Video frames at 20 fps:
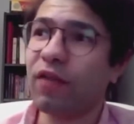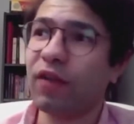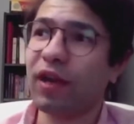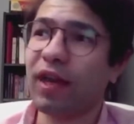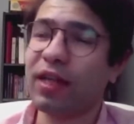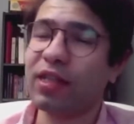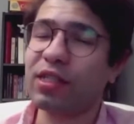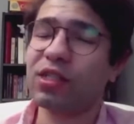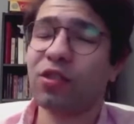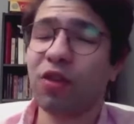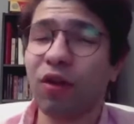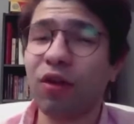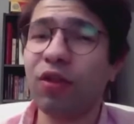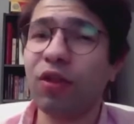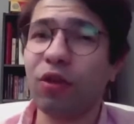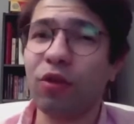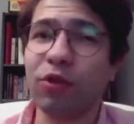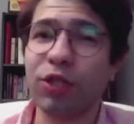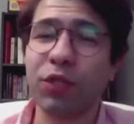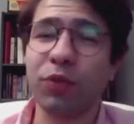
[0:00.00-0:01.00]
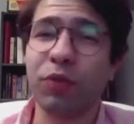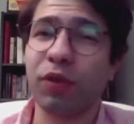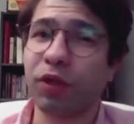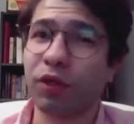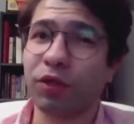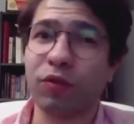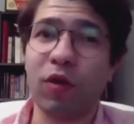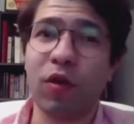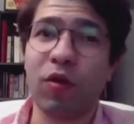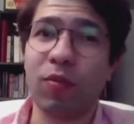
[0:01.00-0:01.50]
If it lands not in the ocean,
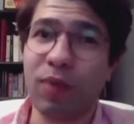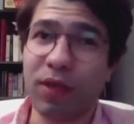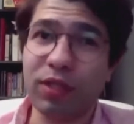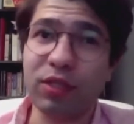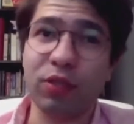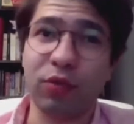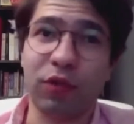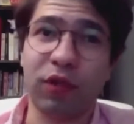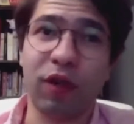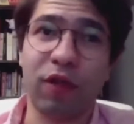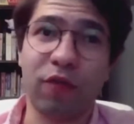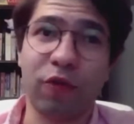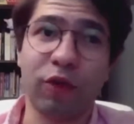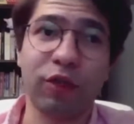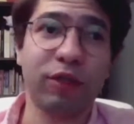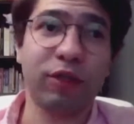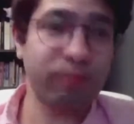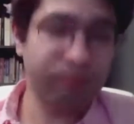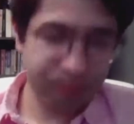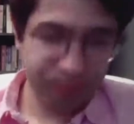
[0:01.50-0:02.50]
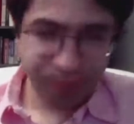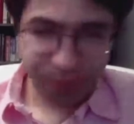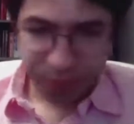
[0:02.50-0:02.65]
we're going to try our best to recover it.